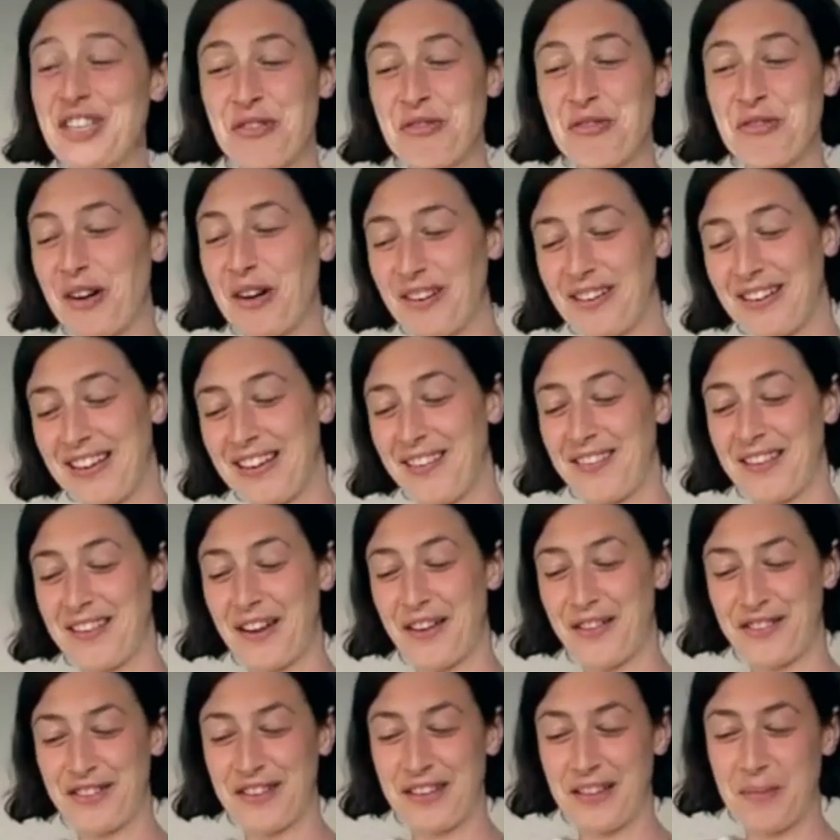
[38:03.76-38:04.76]
Rudd, he's
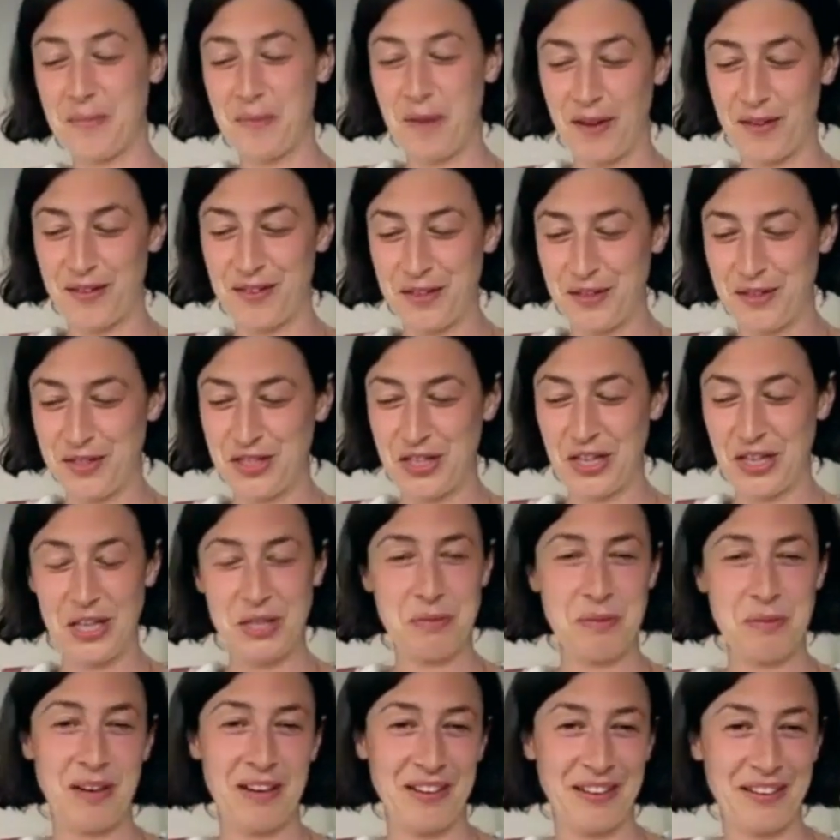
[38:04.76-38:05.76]
definitely the person who changed
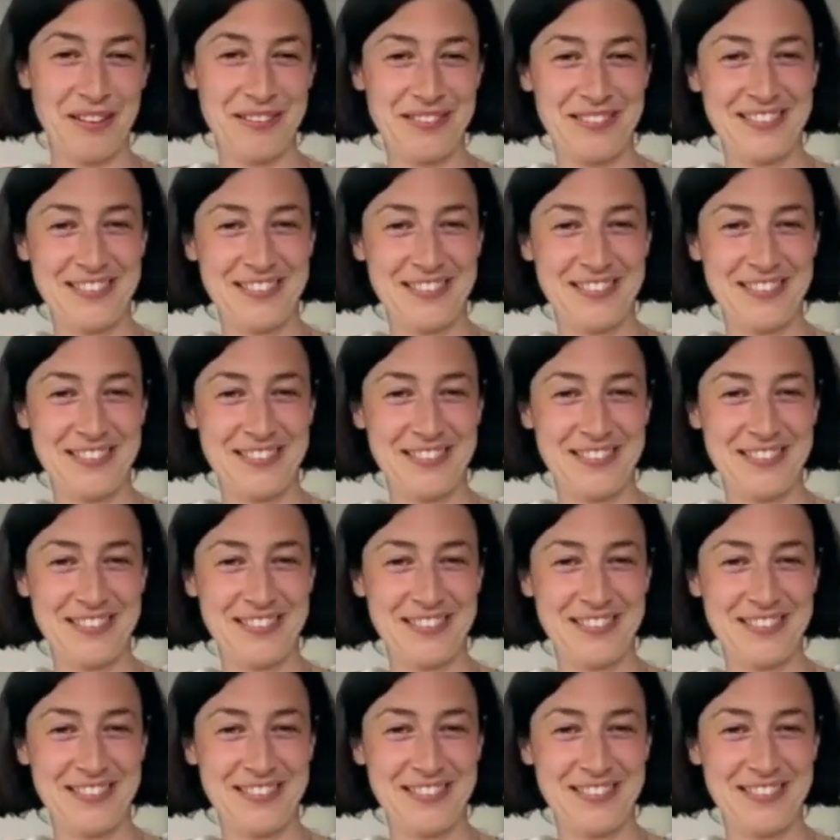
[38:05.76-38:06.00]
my life.